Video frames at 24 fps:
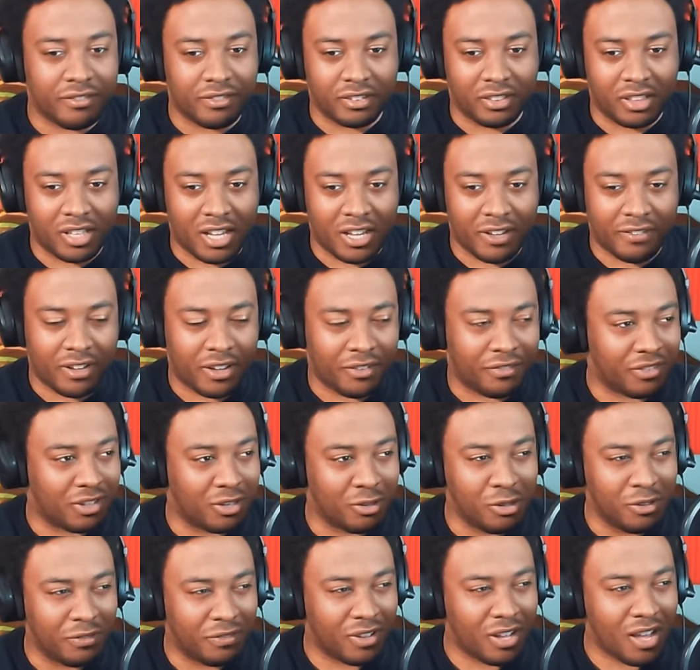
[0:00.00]
Alive. I
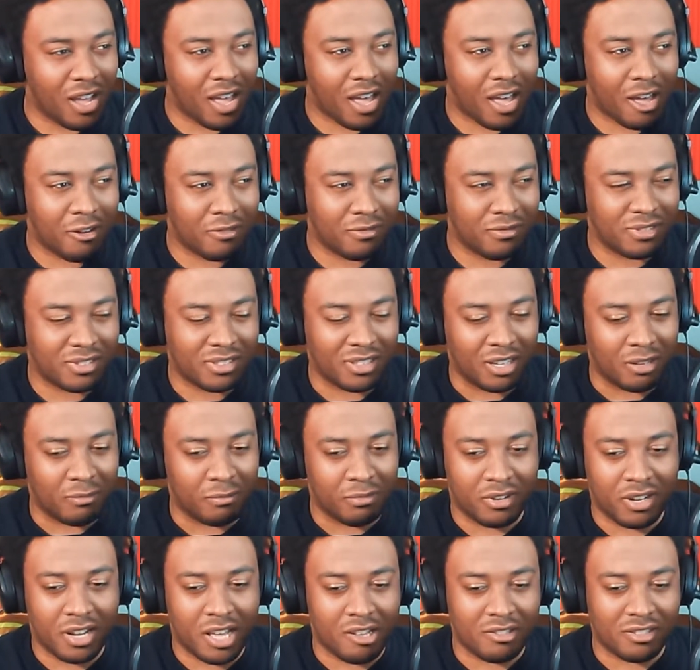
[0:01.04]
totally forgot how it's like
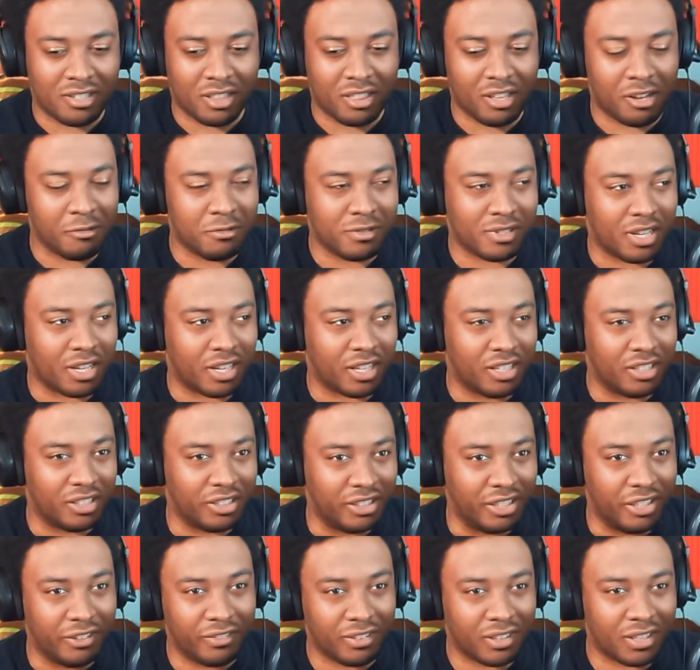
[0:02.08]
pronounced. I thought it was like
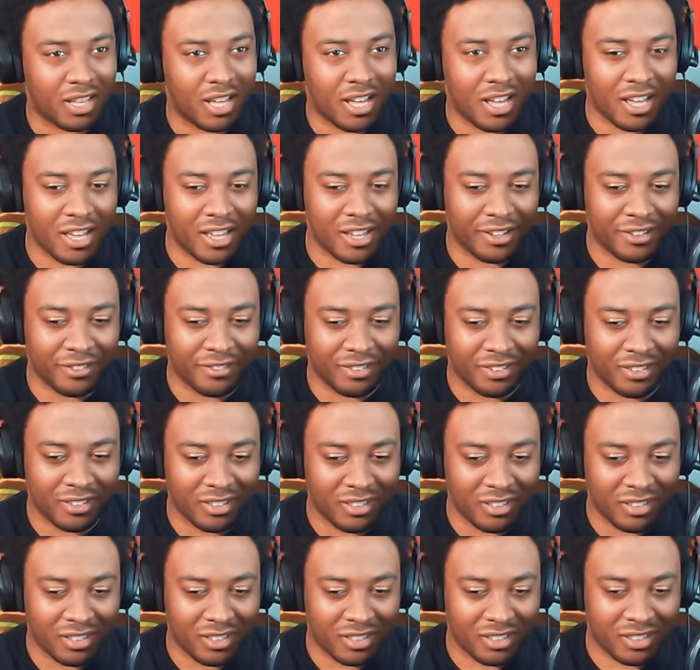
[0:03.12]
Live
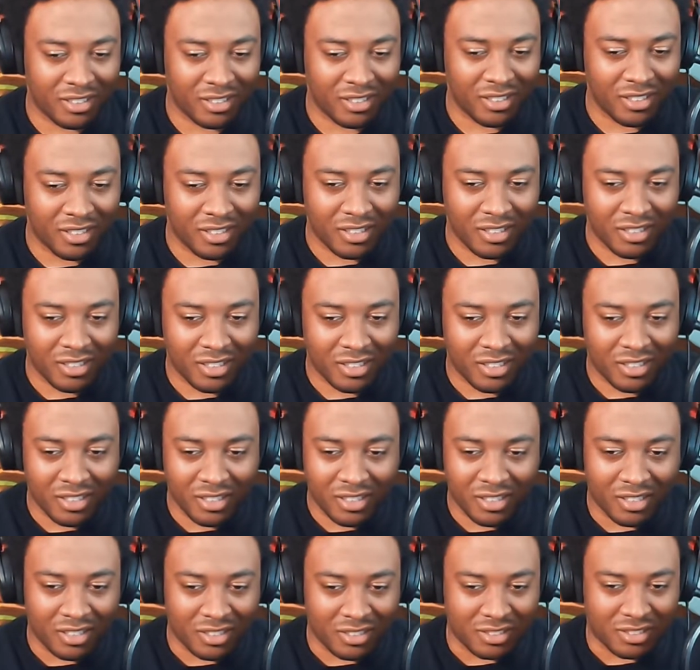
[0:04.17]
Alive. Time periods
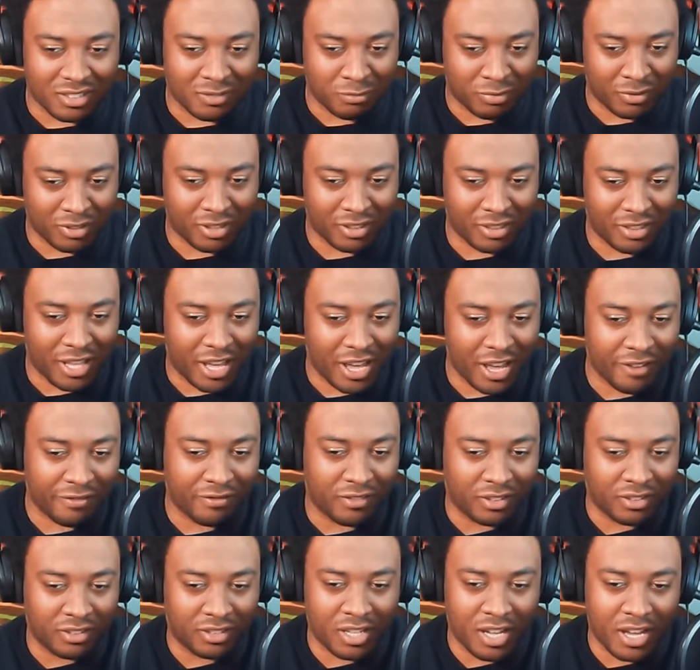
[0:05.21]
and Just gameplay. Live
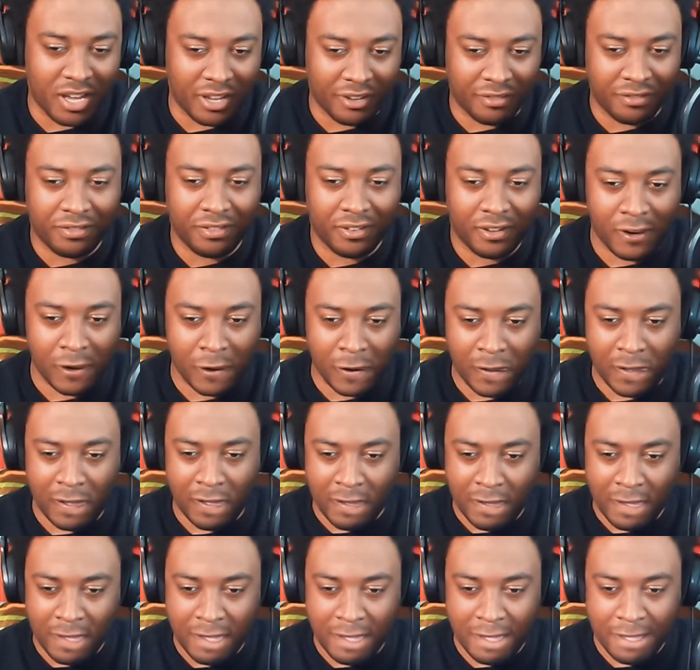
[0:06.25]
Alive. Now in
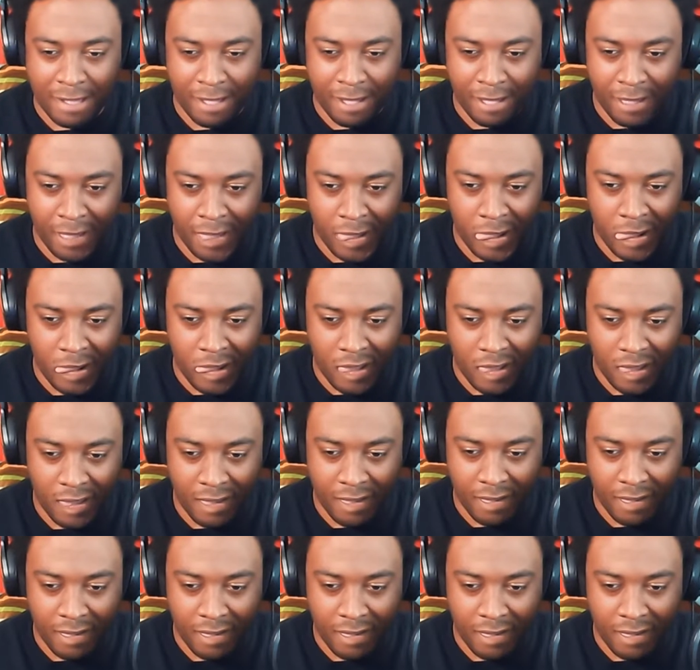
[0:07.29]
HD 2D.